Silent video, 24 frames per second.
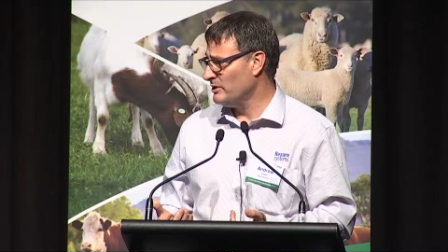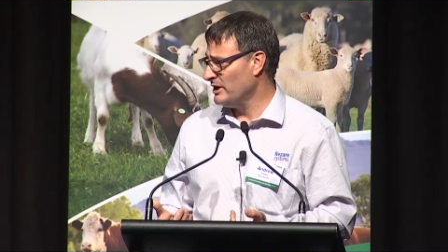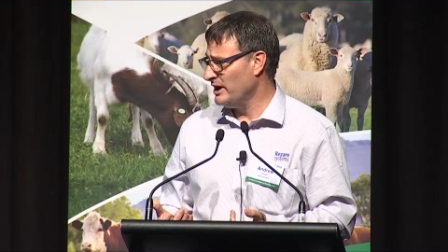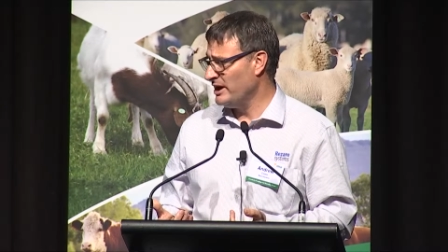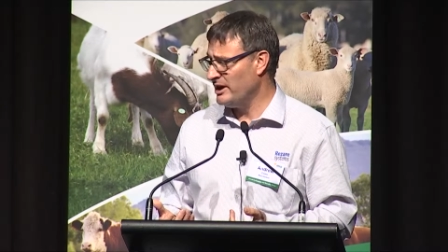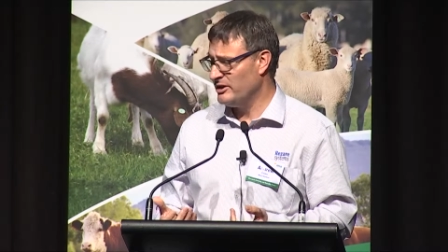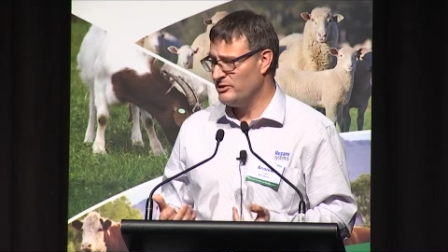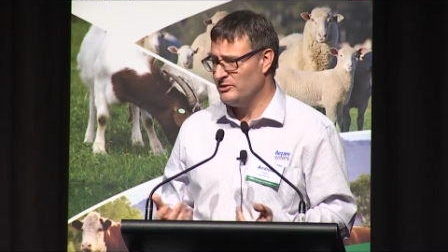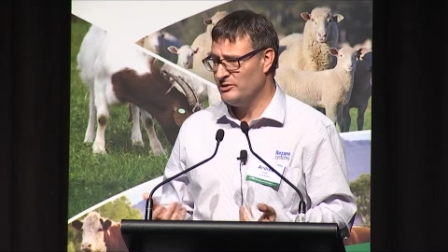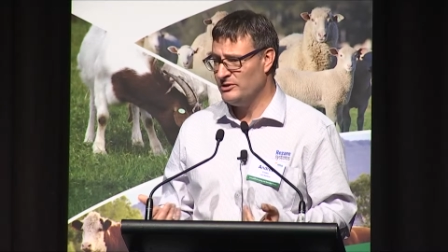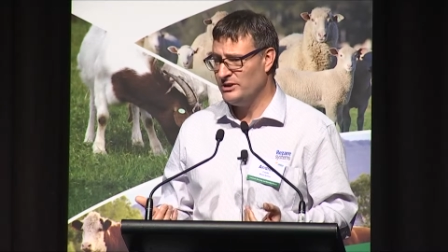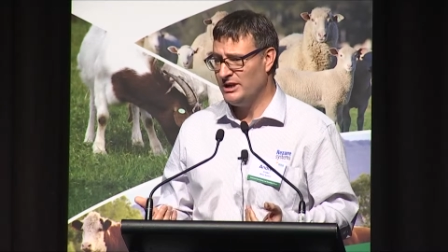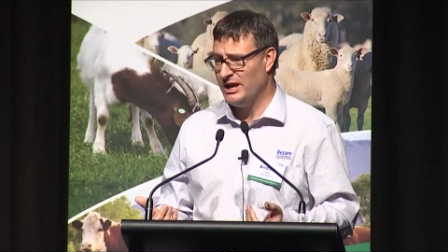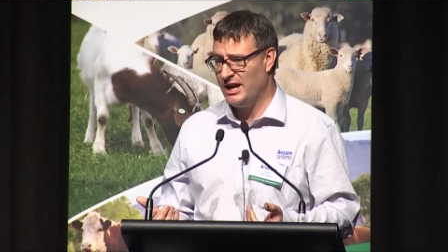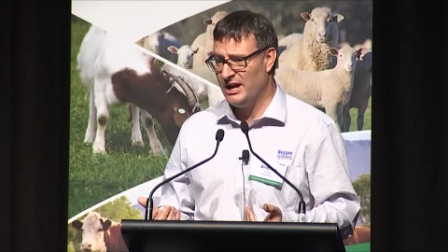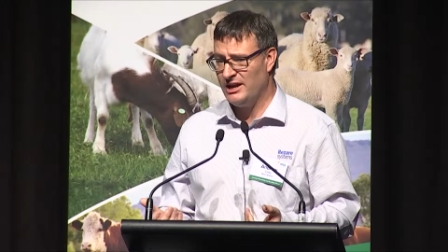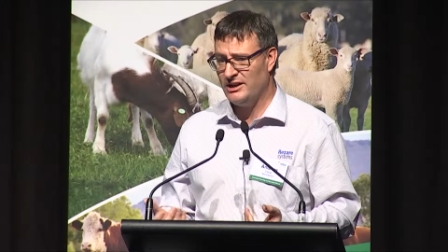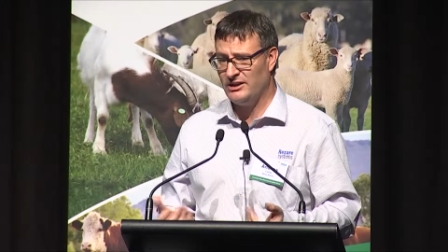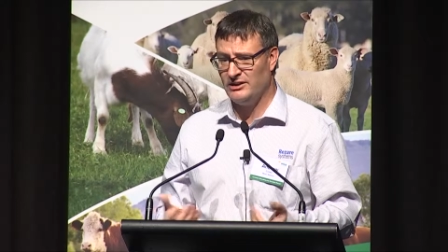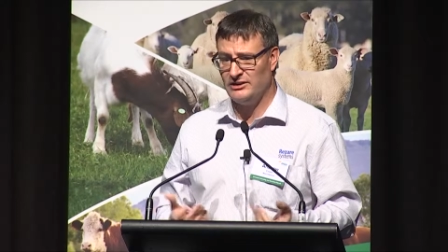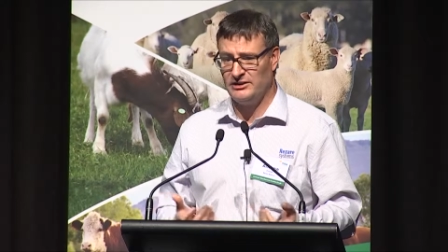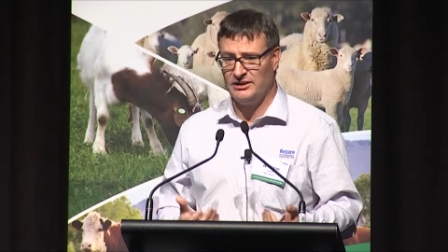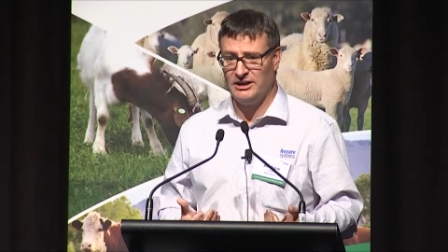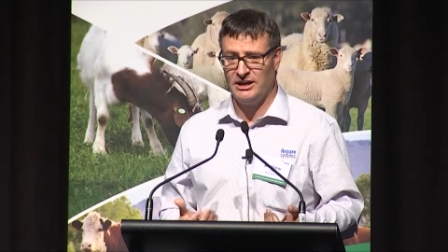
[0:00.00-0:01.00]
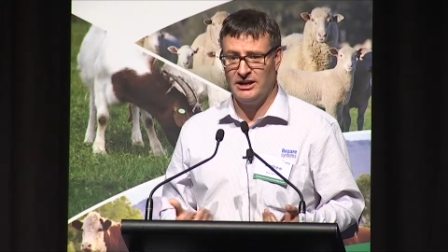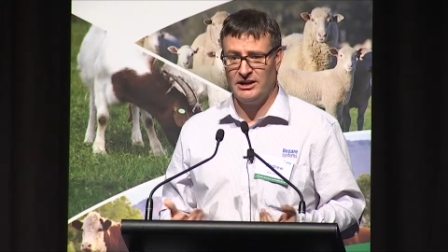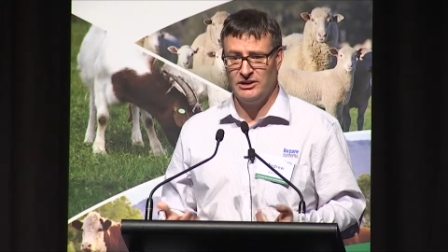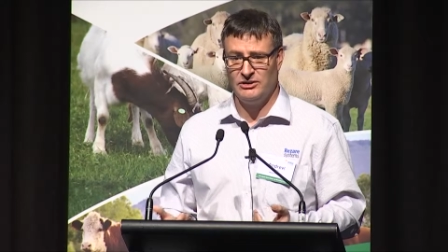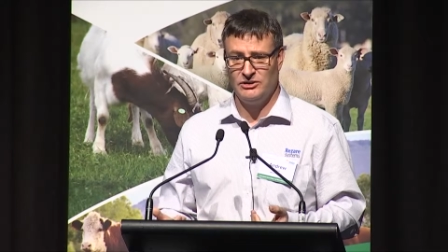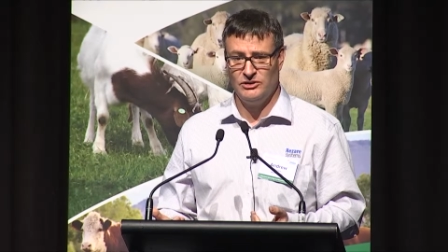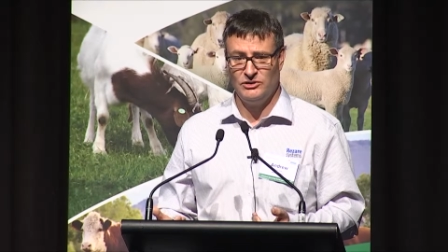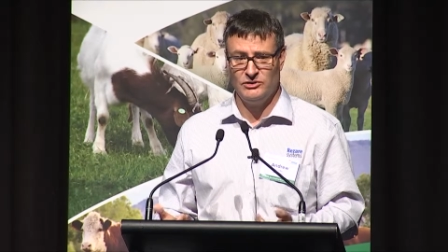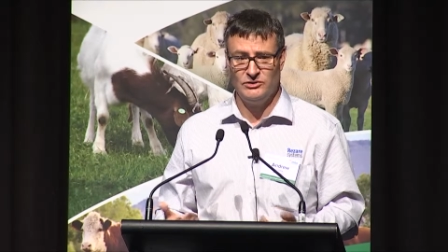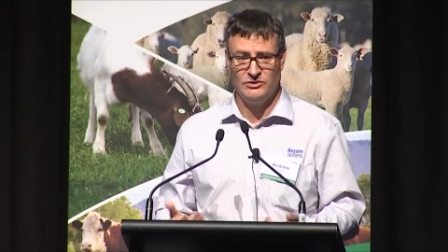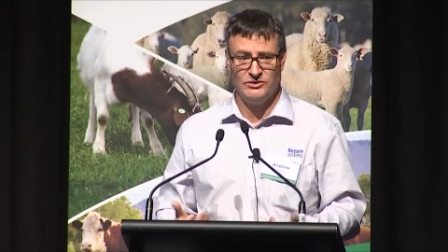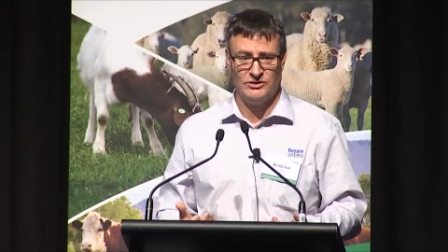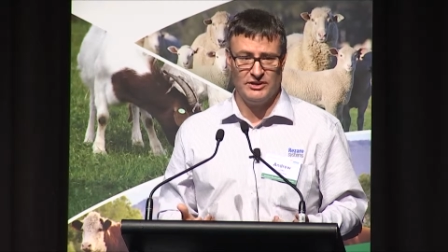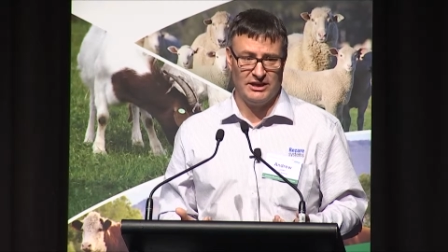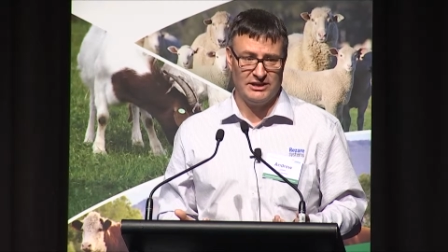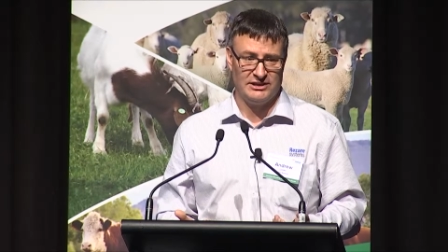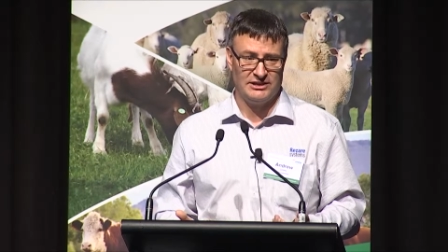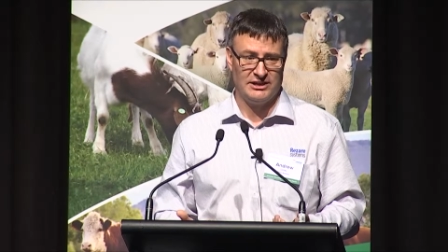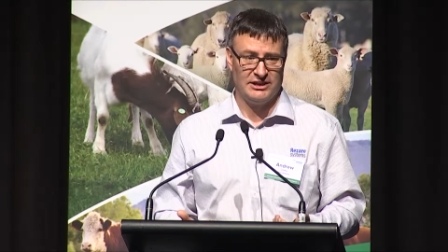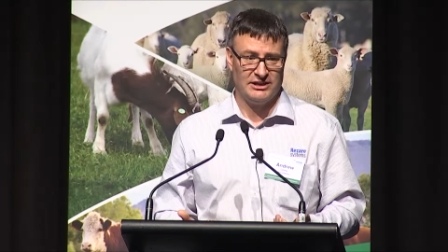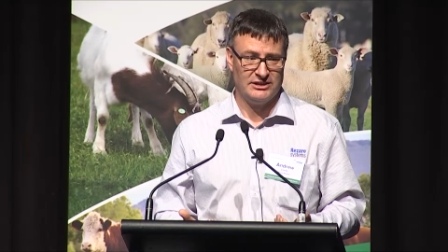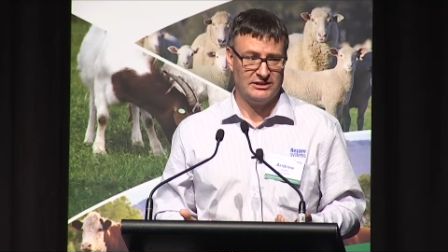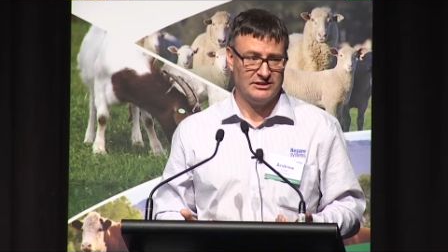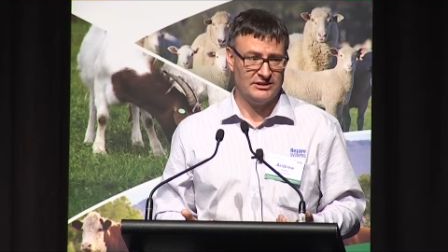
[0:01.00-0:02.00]
how you can and can't use that
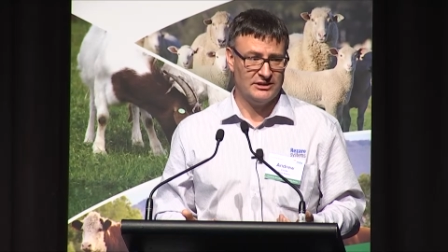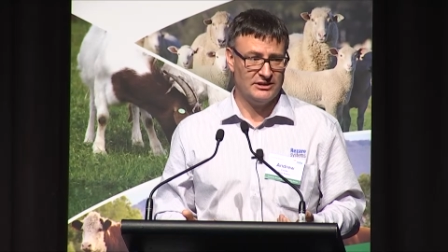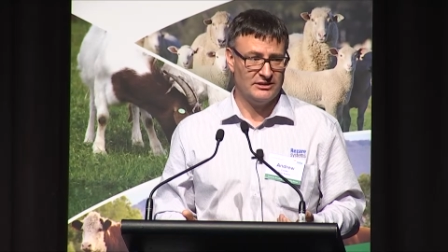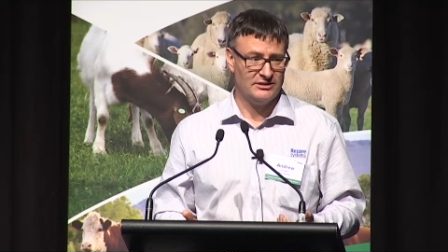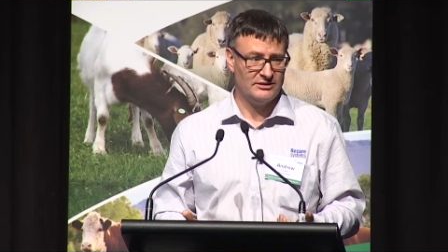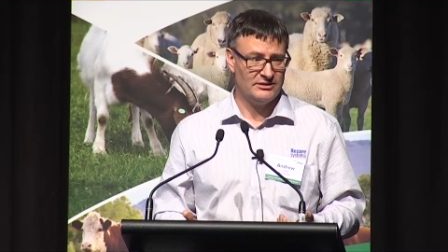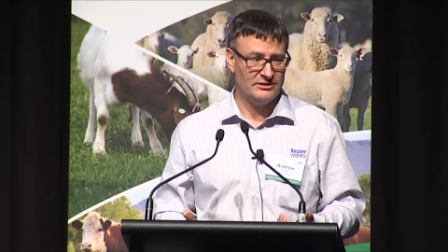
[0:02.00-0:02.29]
data.